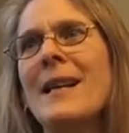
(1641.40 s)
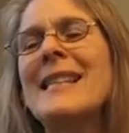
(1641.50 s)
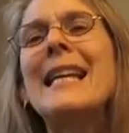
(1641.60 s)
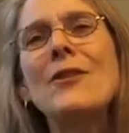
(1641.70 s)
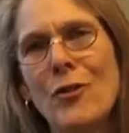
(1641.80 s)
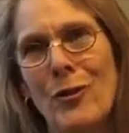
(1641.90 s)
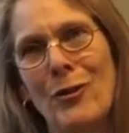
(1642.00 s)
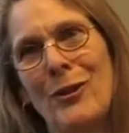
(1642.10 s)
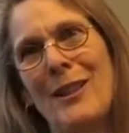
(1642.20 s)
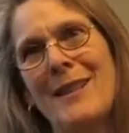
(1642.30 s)

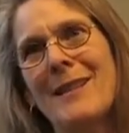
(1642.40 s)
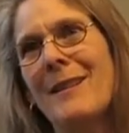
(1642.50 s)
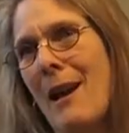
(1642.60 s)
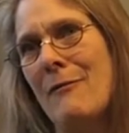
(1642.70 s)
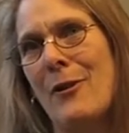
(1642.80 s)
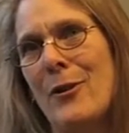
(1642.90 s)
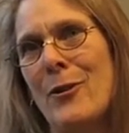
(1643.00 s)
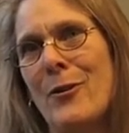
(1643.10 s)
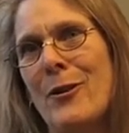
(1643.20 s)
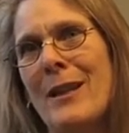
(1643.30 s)
essential to life on
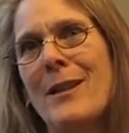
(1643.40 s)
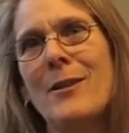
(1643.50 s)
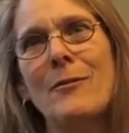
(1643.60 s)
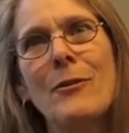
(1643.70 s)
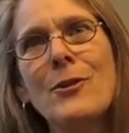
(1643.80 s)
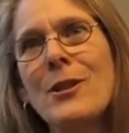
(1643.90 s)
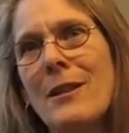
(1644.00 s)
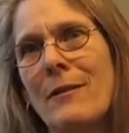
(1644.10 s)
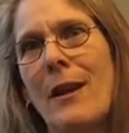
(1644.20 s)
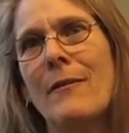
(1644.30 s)
Earth, and to the diversity
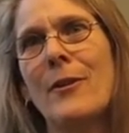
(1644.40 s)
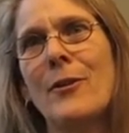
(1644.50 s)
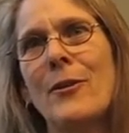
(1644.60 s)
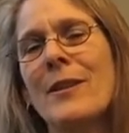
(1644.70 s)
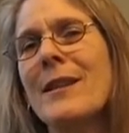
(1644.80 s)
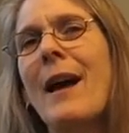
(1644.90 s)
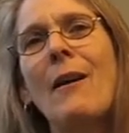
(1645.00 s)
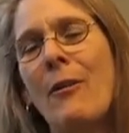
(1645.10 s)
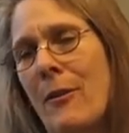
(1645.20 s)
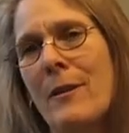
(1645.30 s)
of life on Earth, and to
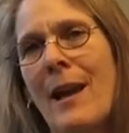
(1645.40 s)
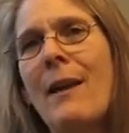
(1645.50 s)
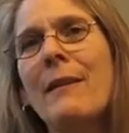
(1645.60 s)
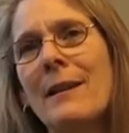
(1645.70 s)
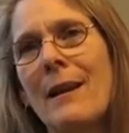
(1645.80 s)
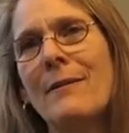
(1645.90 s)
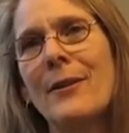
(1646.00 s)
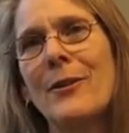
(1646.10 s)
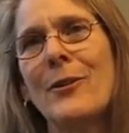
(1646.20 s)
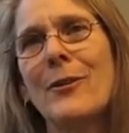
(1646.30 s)
healthy life
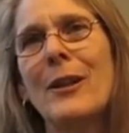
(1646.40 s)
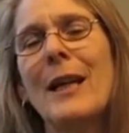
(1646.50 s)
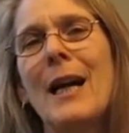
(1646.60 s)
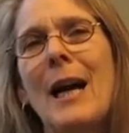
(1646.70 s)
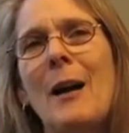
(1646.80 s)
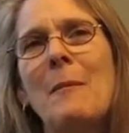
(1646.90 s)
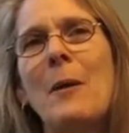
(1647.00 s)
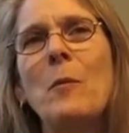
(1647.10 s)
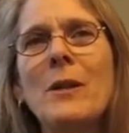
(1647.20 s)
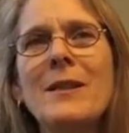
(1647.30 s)
on Earth.
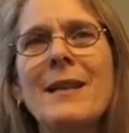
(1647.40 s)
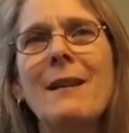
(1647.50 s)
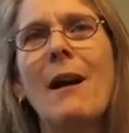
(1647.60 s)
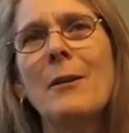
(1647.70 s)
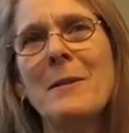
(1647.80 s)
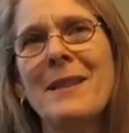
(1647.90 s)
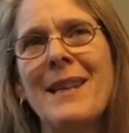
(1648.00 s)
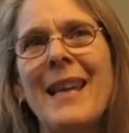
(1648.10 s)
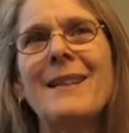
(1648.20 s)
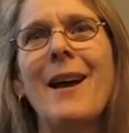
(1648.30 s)
And once the economists
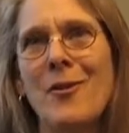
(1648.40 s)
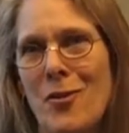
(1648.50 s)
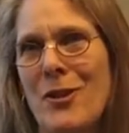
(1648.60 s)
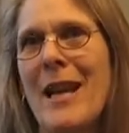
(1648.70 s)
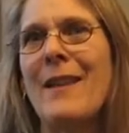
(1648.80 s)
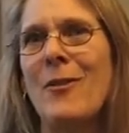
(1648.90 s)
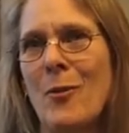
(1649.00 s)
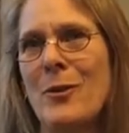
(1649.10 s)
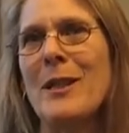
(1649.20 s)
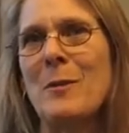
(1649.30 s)
get to understand
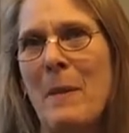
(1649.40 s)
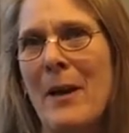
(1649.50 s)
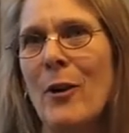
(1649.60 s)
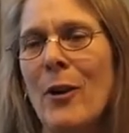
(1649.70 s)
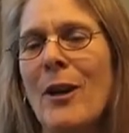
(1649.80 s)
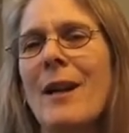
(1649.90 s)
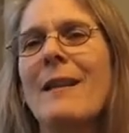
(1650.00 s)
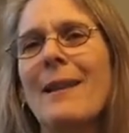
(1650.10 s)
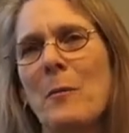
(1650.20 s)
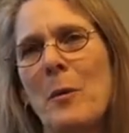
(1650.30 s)
those things better,
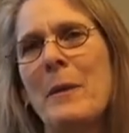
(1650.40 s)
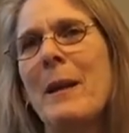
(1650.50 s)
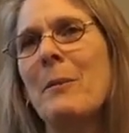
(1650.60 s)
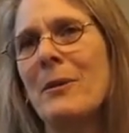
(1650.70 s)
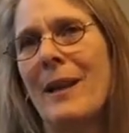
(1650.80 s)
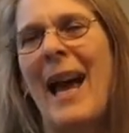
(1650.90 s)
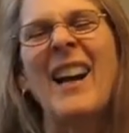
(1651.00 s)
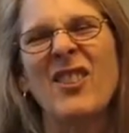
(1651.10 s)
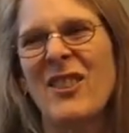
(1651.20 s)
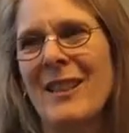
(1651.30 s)
then we'll be able to
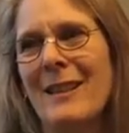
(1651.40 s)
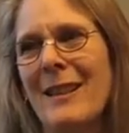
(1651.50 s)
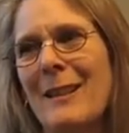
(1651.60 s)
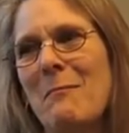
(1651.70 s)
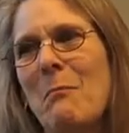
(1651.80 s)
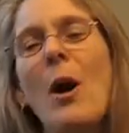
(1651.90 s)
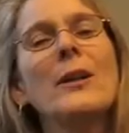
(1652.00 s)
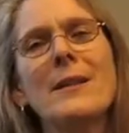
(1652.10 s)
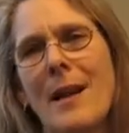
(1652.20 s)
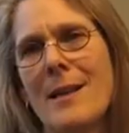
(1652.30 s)
actually
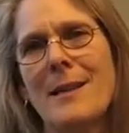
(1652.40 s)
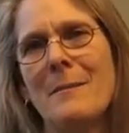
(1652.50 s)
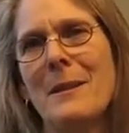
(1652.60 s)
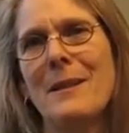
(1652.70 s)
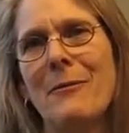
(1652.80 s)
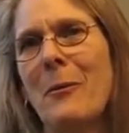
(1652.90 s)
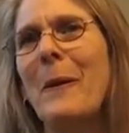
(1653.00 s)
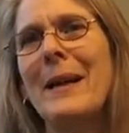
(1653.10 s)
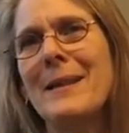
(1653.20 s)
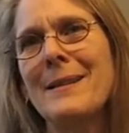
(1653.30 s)
monetize them in different
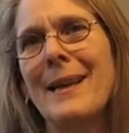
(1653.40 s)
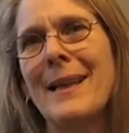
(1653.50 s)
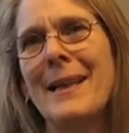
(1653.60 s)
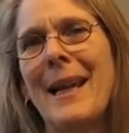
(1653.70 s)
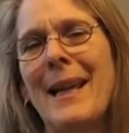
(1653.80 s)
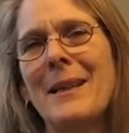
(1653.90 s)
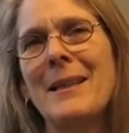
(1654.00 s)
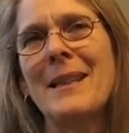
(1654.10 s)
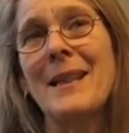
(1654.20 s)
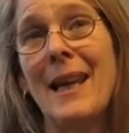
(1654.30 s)
ways. And
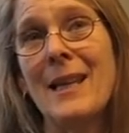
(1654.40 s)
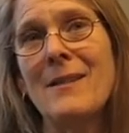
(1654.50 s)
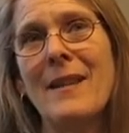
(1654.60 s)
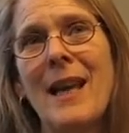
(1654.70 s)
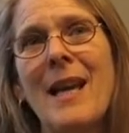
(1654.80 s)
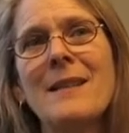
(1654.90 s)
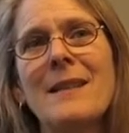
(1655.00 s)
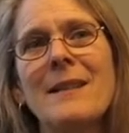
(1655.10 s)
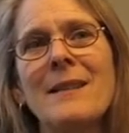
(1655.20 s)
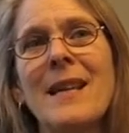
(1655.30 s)
in the case of the
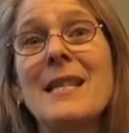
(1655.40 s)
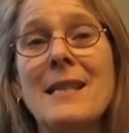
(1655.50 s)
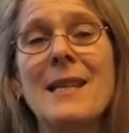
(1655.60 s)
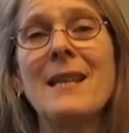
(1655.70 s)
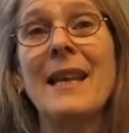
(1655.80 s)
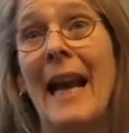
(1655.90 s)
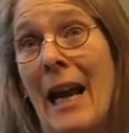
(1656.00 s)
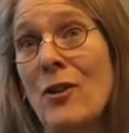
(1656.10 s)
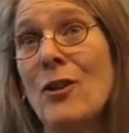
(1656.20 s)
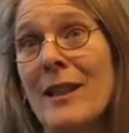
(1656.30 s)
Catskills, see that
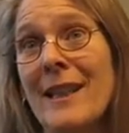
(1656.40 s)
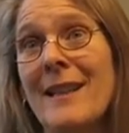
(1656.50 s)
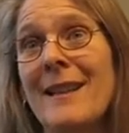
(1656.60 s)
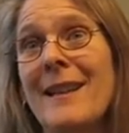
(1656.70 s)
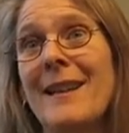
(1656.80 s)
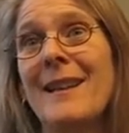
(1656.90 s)
actually